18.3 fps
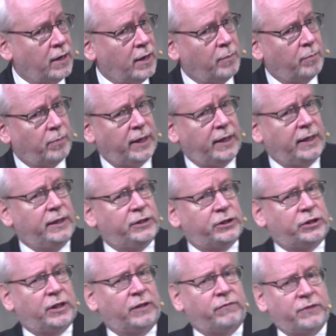but he
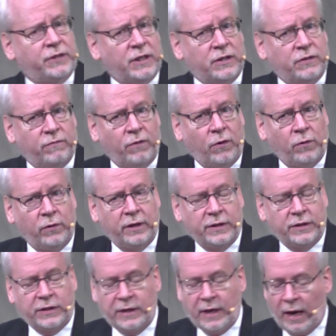shifts his
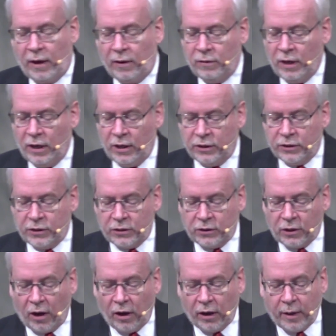focus now to
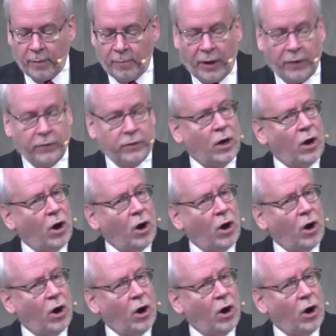talk about